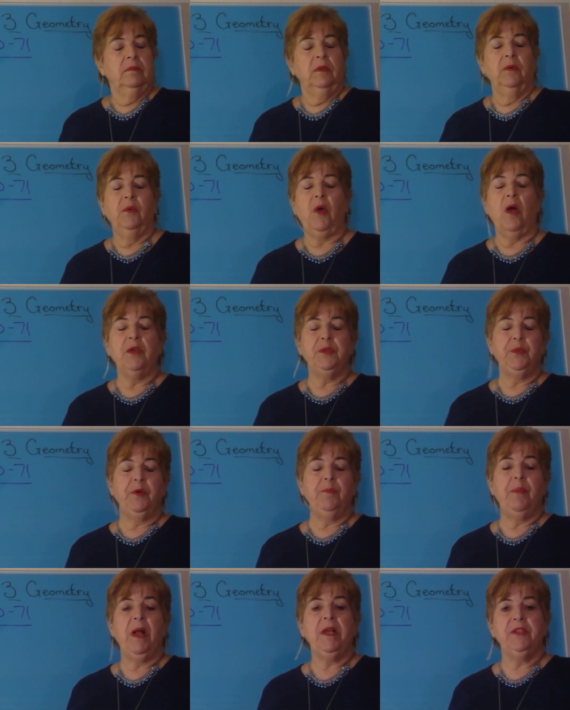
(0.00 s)

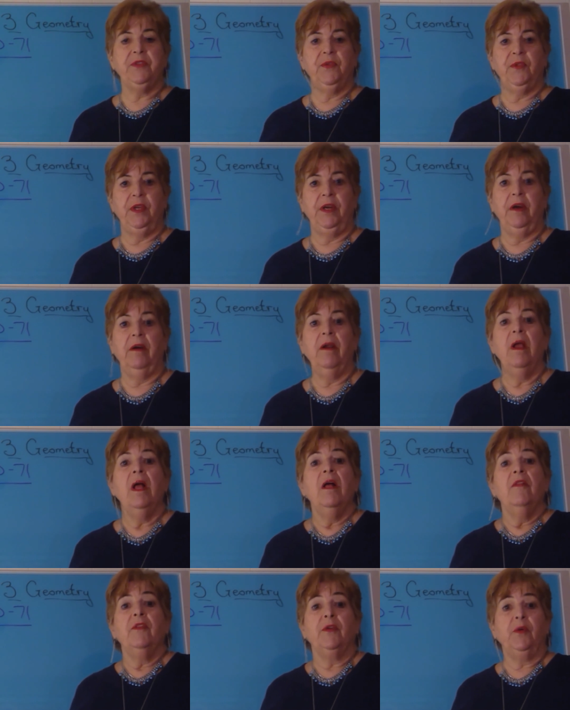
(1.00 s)
crossword puzzle there.
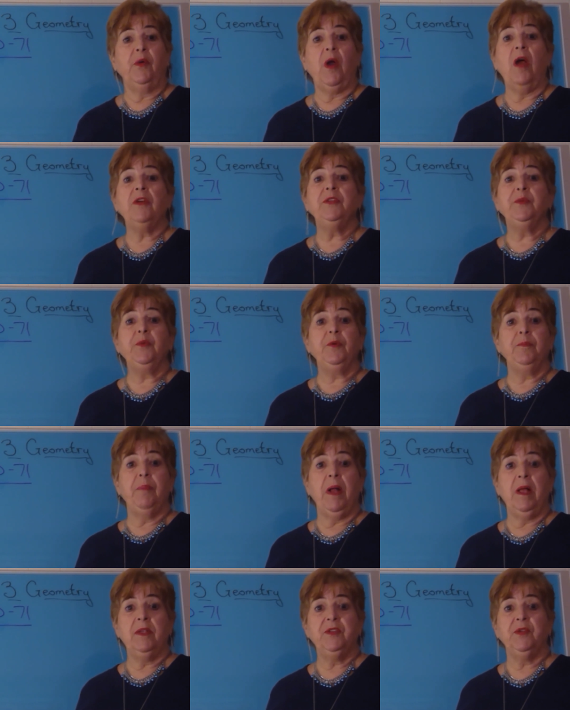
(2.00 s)
The crossword
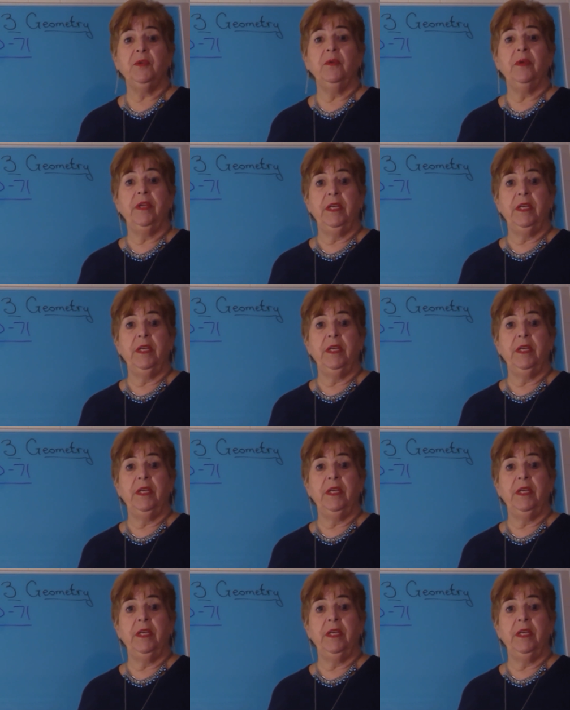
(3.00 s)
puzzle